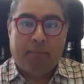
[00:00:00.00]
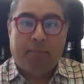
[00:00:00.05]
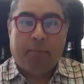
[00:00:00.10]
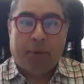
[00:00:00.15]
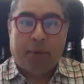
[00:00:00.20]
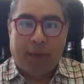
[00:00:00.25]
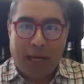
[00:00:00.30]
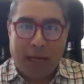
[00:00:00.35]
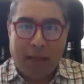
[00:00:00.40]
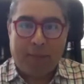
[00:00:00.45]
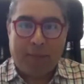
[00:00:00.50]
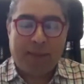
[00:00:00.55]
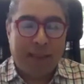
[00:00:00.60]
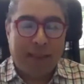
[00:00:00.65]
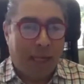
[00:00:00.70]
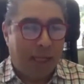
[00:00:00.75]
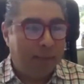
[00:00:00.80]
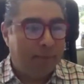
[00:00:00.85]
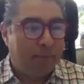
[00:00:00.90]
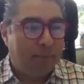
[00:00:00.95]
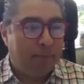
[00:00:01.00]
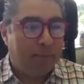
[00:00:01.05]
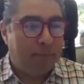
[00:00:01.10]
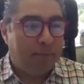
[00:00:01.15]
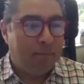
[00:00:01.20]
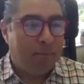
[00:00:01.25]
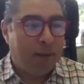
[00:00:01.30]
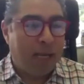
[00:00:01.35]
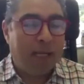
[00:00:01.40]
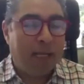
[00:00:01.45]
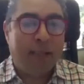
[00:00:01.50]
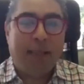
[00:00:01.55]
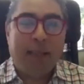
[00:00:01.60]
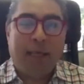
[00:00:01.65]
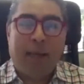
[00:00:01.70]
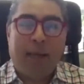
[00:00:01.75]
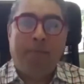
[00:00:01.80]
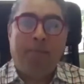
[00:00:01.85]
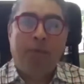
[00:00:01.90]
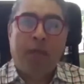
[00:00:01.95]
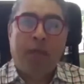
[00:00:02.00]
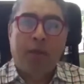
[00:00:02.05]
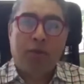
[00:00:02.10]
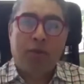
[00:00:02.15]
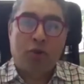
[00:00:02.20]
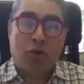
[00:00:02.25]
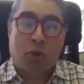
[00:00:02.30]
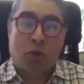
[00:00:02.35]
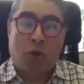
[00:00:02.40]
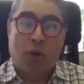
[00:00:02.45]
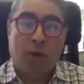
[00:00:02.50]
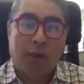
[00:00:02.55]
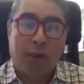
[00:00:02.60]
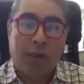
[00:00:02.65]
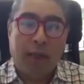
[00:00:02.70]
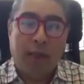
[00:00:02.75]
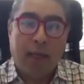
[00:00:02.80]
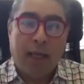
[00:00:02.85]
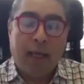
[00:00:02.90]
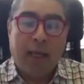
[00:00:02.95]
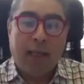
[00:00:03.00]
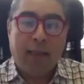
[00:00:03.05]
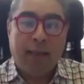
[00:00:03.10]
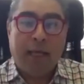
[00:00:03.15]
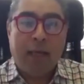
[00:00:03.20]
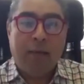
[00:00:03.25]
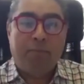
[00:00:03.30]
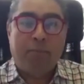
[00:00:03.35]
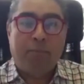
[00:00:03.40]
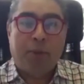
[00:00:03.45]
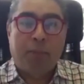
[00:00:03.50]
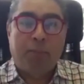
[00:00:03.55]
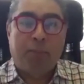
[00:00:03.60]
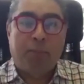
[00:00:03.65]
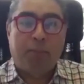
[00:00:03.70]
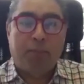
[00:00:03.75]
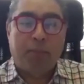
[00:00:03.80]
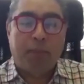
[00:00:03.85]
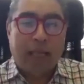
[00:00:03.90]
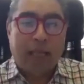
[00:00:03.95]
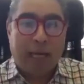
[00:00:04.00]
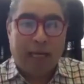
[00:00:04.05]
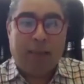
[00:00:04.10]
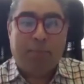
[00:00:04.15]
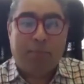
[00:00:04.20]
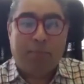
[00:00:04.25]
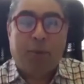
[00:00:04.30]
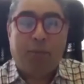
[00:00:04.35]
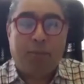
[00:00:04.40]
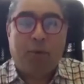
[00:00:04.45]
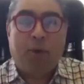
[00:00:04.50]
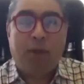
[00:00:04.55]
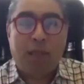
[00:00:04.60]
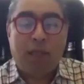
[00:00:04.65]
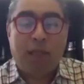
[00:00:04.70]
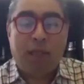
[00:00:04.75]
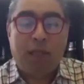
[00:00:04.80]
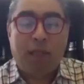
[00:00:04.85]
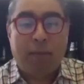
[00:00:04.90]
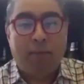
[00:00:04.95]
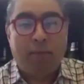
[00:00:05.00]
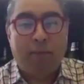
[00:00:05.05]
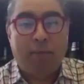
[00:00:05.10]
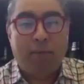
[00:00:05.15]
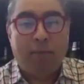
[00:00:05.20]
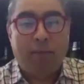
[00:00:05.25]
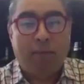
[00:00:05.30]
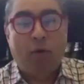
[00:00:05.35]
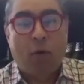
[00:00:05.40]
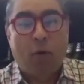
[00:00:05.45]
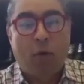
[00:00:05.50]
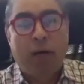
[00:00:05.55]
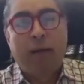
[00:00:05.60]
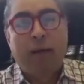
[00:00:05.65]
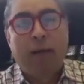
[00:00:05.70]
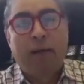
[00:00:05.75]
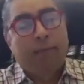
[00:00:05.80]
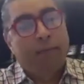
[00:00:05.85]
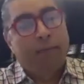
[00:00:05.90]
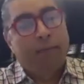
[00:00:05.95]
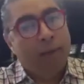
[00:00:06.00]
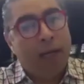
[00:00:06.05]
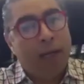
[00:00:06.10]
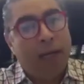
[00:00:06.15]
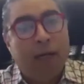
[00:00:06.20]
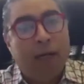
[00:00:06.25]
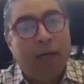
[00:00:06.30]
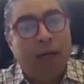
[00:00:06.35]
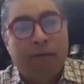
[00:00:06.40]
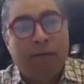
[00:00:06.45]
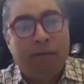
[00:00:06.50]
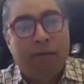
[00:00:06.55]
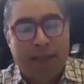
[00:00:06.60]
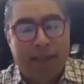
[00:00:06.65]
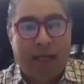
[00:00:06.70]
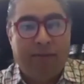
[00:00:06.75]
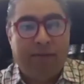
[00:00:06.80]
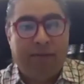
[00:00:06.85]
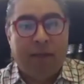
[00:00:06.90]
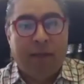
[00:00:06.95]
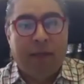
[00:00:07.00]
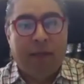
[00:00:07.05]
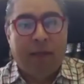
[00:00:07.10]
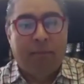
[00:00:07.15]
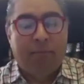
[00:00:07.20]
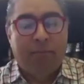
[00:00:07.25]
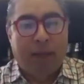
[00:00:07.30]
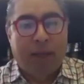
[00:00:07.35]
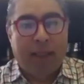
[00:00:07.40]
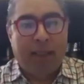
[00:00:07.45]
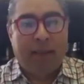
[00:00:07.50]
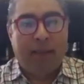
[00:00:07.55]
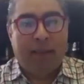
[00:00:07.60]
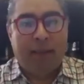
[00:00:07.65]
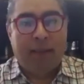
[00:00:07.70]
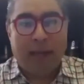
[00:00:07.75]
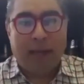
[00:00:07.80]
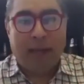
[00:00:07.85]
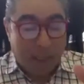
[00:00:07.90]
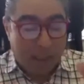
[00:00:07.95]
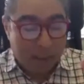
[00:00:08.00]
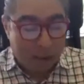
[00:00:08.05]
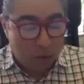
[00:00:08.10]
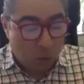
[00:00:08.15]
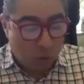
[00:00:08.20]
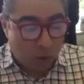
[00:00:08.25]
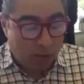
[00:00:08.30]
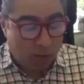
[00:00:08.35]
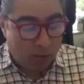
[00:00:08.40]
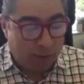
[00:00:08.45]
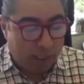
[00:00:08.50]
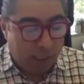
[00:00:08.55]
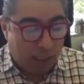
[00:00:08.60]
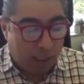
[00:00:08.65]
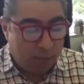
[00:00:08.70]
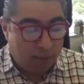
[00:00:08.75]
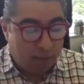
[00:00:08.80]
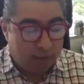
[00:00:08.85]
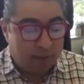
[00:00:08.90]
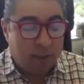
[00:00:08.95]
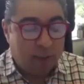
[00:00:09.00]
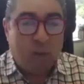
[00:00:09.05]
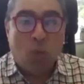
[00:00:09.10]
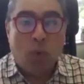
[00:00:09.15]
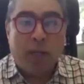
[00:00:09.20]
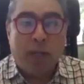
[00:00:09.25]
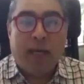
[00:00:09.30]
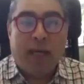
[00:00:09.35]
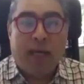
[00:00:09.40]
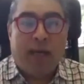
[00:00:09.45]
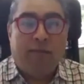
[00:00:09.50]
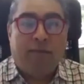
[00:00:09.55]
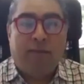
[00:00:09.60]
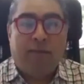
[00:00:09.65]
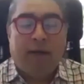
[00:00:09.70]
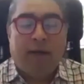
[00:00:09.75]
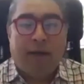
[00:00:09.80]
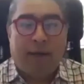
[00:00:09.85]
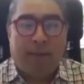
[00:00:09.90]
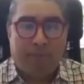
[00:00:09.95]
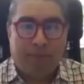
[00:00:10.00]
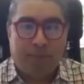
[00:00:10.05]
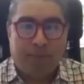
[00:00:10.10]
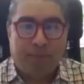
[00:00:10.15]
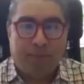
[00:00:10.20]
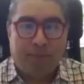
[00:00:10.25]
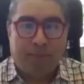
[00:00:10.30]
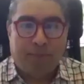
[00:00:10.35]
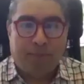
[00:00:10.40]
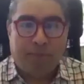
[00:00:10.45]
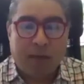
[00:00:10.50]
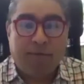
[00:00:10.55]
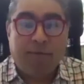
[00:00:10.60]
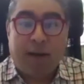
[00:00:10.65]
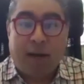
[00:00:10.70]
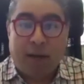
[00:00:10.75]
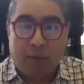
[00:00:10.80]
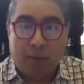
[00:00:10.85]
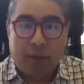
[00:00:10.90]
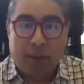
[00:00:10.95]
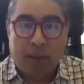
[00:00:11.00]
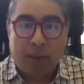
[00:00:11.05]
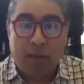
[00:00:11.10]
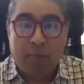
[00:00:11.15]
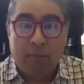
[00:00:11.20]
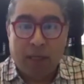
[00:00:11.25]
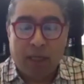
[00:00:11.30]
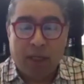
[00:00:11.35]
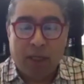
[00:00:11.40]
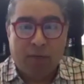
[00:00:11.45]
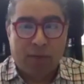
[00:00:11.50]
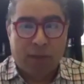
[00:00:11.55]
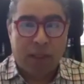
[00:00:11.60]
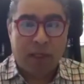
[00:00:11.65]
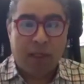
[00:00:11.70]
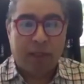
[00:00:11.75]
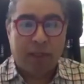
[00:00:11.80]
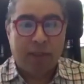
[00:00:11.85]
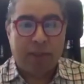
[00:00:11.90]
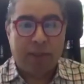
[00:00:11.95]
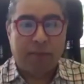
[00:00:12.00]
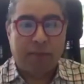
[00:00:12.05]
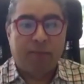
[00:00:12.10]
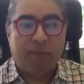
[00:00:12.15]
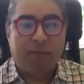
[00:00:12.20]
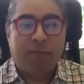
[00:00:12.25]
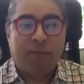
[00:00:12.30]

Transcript: Perhaps that made them stronger, and that prepared them for later fights in life. But that is one of the elements that we have found in many of the leaders.